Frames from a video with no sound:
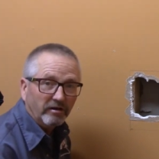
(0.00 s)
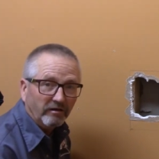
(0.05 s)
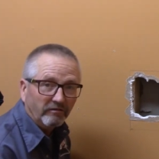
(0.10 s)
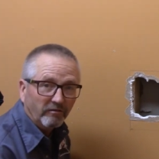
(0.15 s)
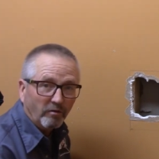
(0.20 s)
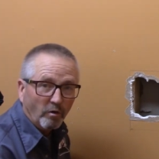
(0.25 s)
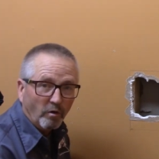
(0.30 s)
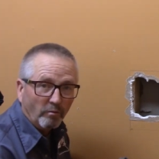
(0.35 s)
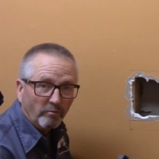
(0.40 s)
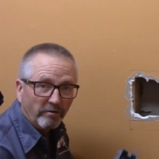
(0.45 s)
of
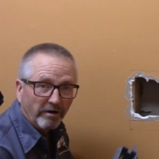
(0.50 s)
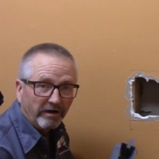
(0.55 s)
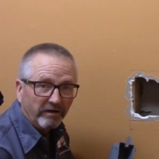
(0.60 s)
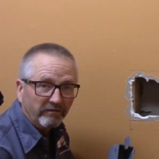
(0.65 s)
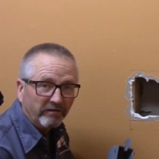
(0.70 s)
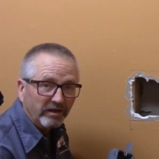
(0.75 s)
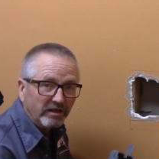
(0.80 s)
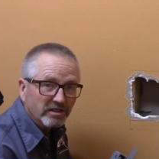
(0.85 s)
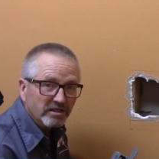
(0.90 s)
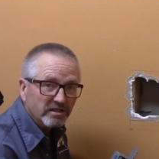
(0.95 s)
home
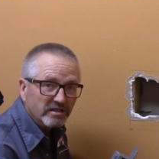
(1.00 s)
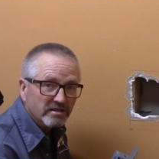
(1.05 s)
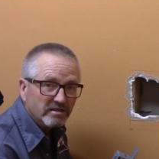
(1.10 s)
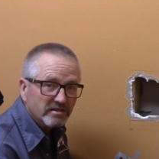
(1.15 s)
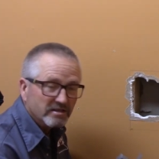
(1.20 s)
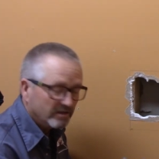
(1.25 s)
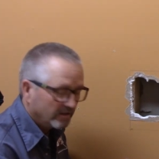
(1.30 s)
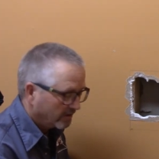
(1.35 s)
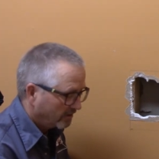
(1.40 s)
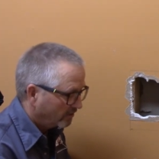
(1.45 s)

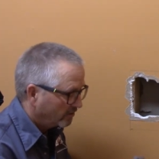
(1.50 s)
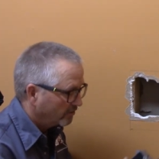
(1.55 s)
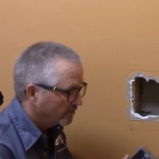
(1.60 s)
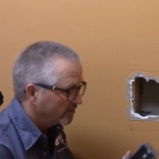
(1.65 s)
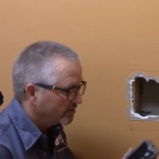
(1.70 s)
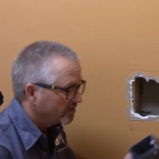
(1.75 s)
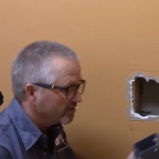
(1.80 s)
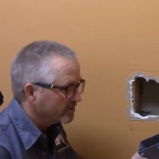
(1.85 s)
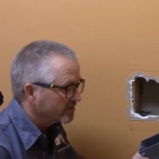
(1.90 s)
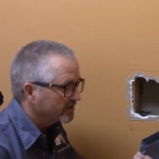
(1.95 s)
renovations and
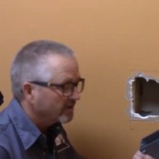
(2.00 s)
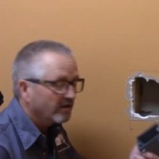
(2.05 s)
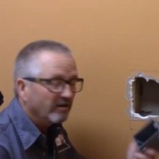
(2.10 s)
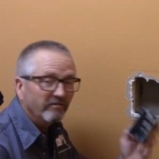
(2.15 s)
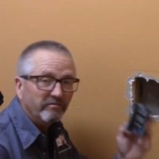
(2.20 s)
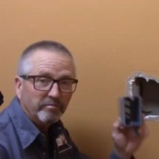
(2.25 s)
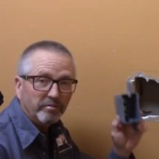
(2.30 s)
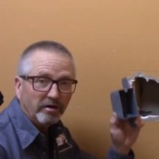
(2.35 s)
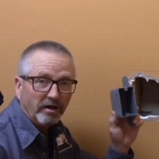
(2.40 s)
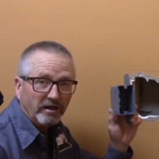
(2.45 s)

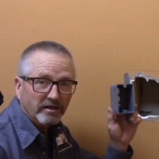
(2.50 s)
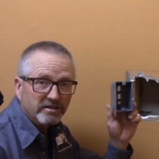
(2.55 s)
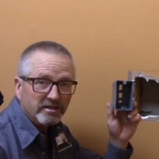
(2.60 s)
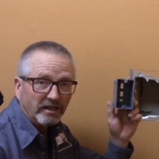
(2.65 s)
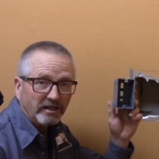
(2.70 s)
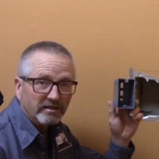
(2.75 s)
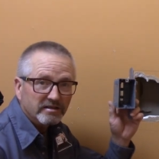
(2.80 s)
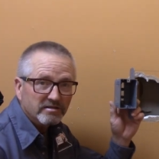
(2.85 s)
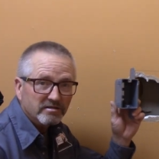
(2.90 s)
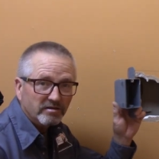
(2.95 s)
do-it-yourself
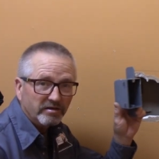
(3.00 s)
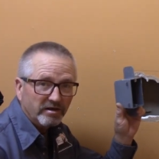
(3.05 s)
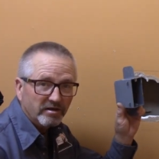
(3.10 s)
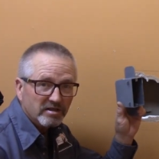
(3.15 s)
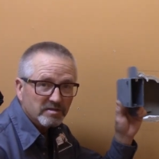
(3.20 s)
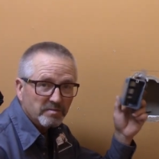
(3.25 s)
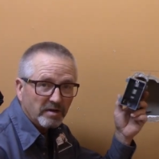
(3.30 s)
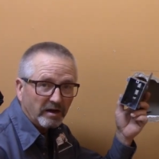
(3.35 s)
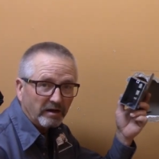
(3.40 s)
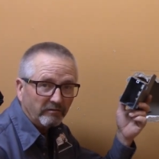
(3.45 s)
projects. So
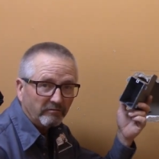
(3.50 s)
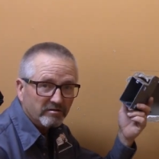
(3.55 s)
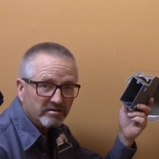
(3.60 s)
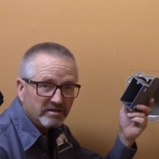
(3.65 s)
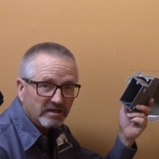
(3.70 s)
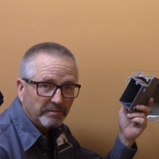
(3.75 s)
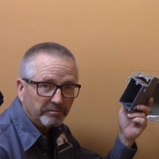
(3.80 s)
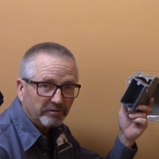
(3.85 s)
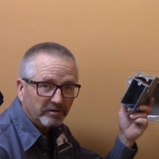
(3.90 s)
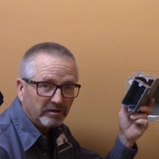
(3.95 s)
here's my
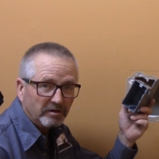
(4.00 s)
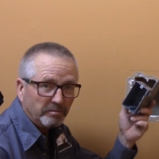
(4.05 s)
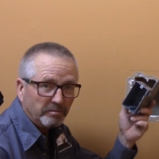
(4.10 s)
receptacle